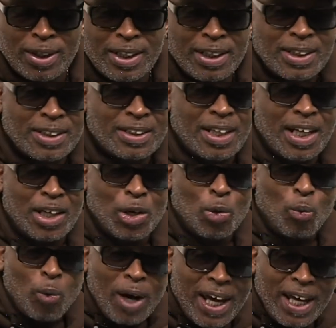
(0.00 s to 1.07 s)
take
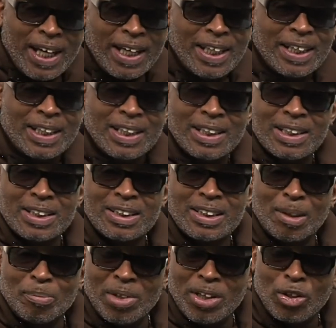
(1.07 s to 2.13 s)
away some
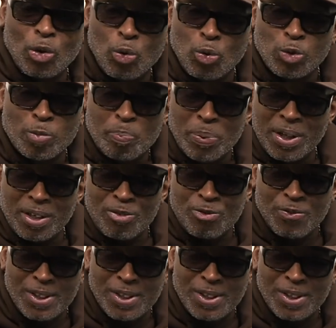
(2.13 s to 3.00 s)
of those benefits